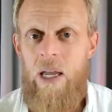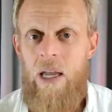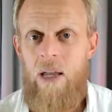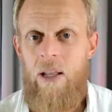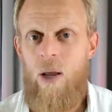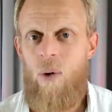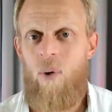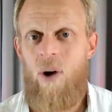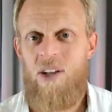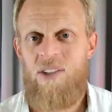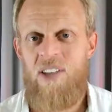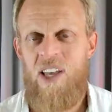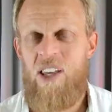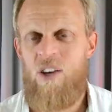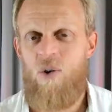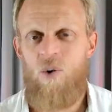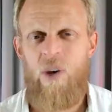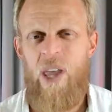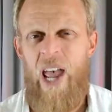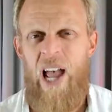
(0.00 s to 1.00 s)
And when I say
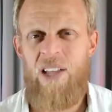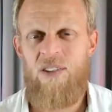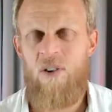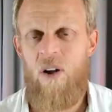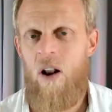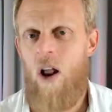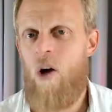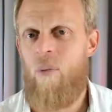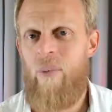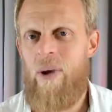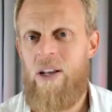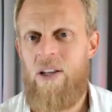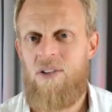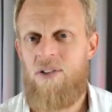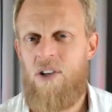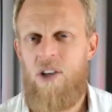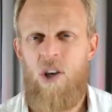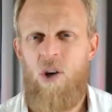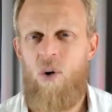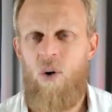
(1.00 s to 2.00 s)
kill cancer, I don't mean it's
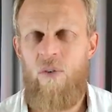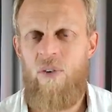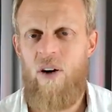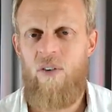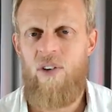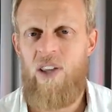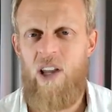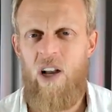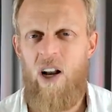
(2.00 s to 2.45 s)
the cure for everything.